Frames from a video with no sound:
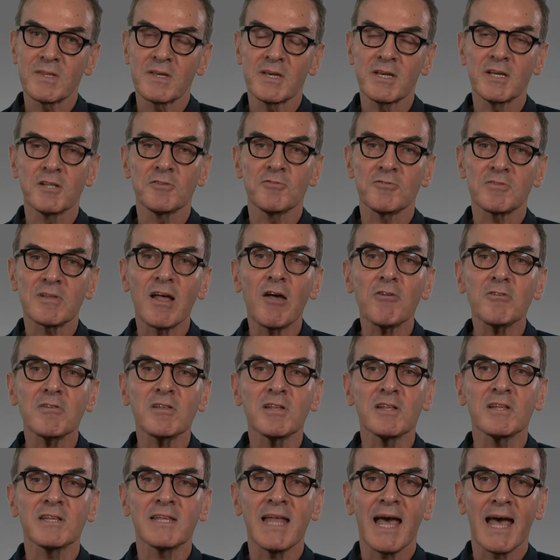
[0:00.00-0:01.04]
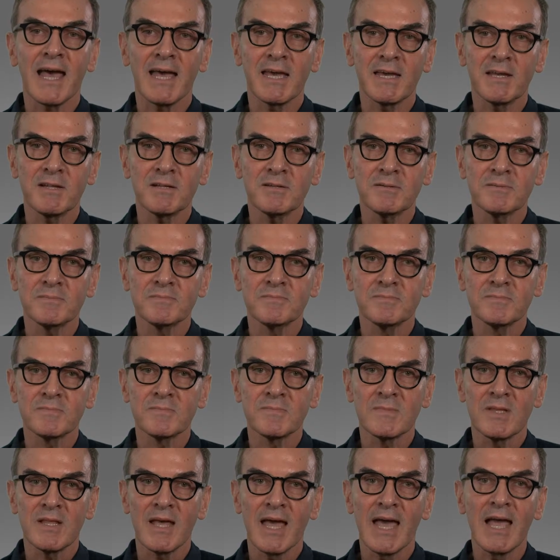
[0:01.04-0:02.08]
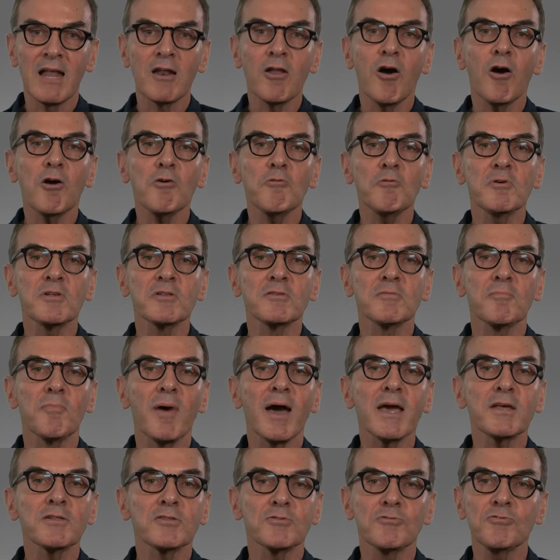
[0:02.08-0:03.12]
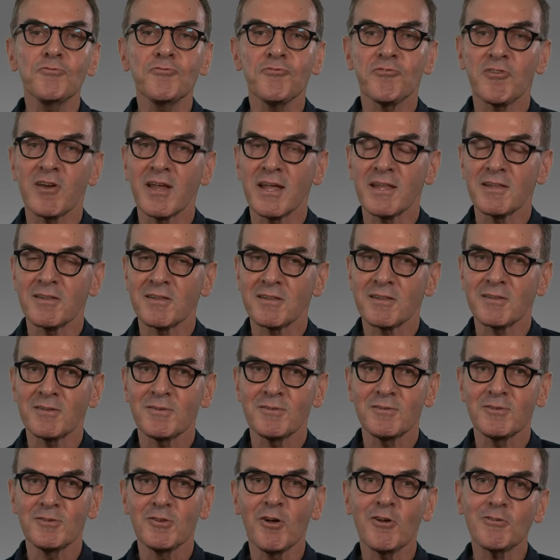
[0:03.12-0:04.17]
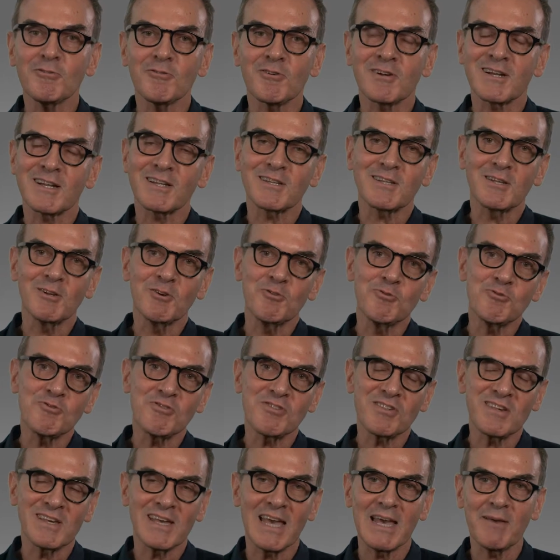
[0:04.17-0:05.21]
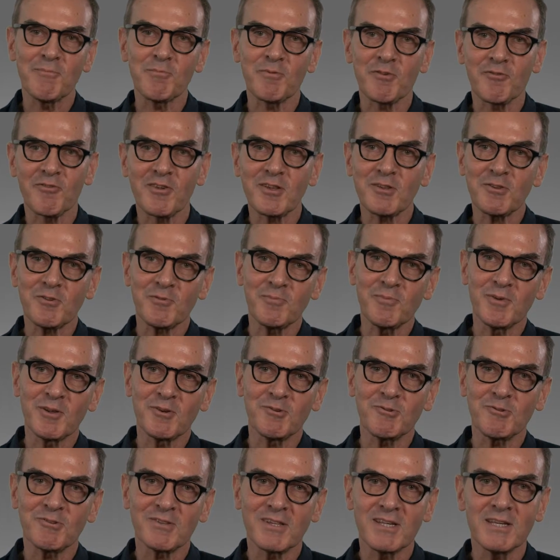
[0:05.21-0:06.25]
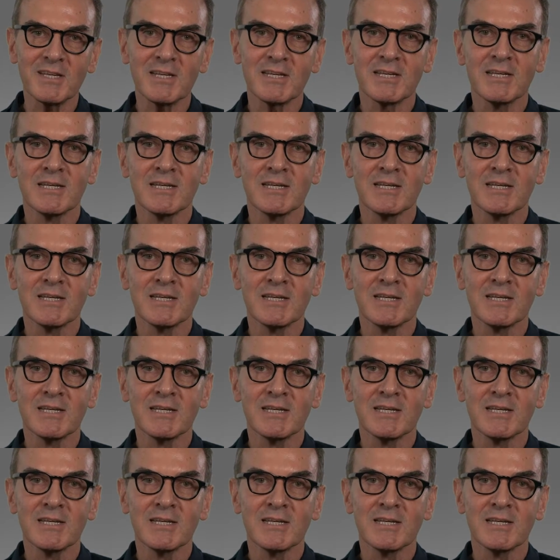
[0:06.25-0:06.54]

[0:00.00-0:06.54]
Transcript: in 2009, along with my two friends, Dr. Castellucci and Professor Berutti,